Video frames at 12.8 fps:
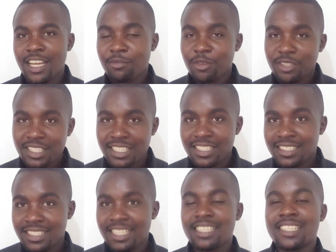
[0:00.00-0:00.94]
I'm not a
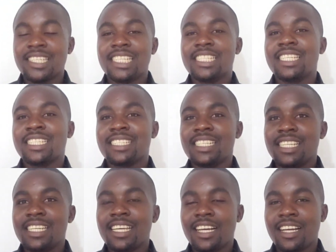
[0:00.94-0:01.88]
trained religious
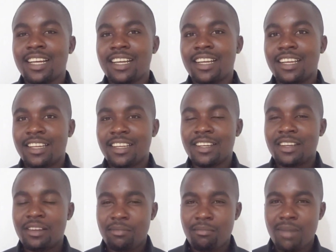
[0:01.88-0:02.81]
leader,
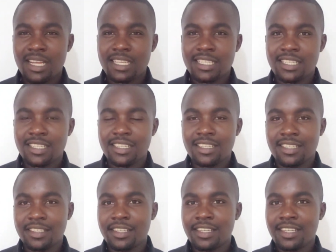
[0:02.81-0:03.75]
but
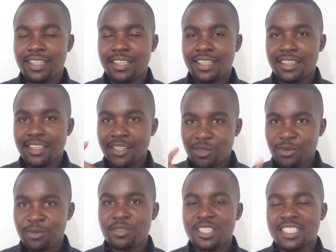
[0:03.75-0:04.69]
the
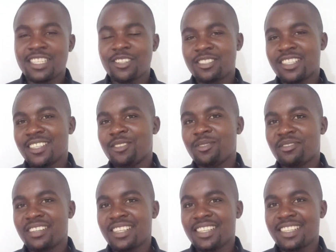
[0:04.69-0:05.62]
truth shall set
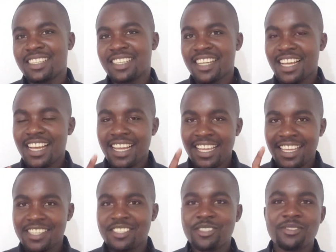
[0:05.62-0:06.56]
you free. I
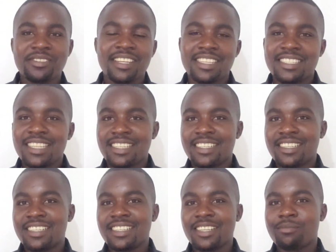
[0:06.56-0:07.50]
urge you today, start
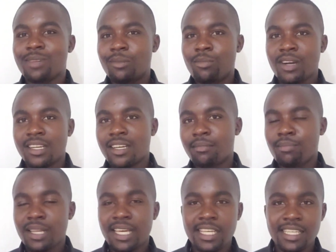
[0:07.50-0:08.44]
reading the Bible and
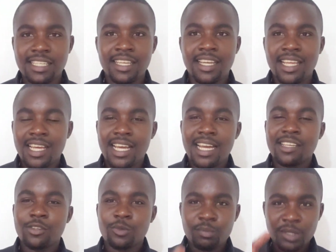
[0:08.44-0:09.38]
apply,
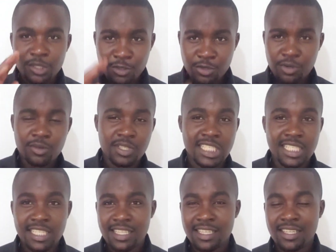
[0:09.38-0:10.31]
and you'll be shocked
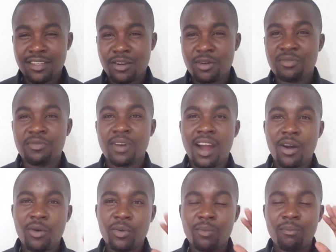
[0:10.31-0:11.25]
of
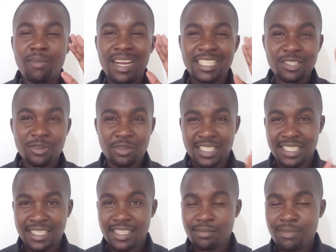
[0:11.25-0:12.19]
how much
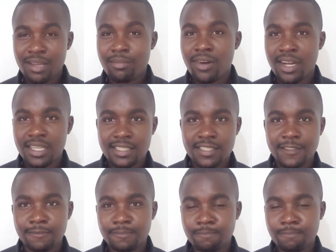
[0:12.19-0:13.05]
content the Bible has.